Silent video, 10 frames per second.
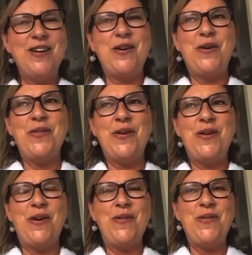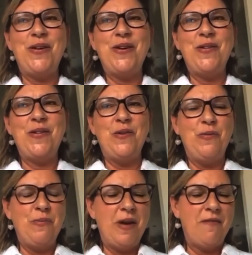on the
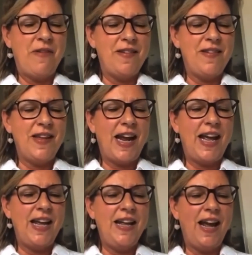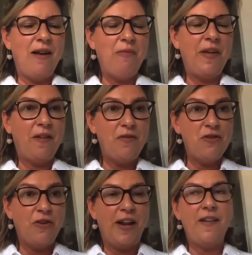Zoom event today. Thanks for
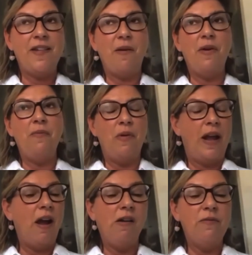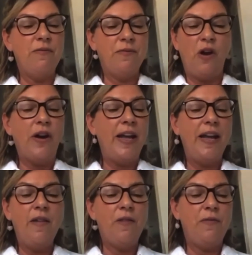joining. Some are like
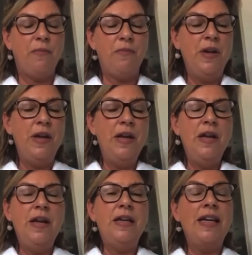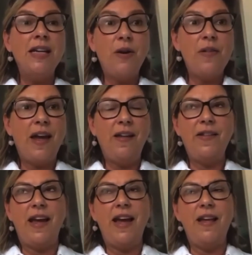colleagues from Nida Hotel
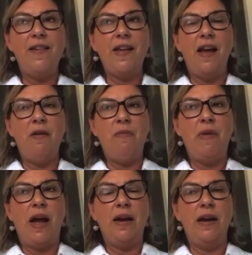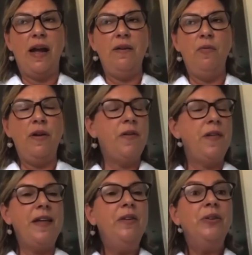days, and we're
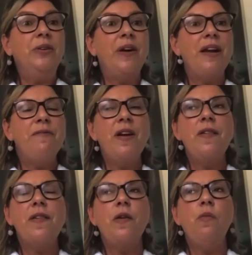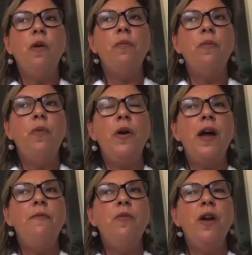still all great friends. So what
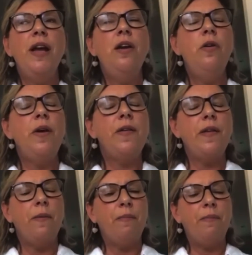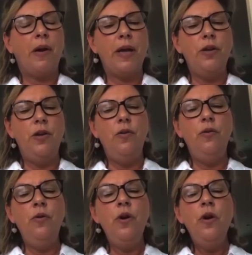I know is that by
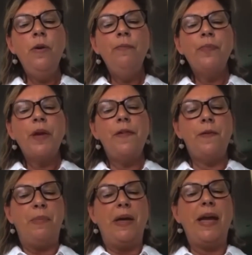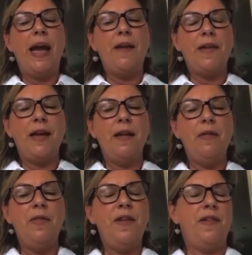you spearheading
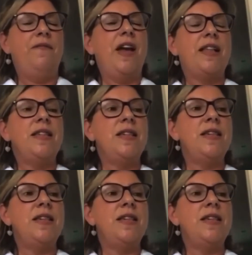this event,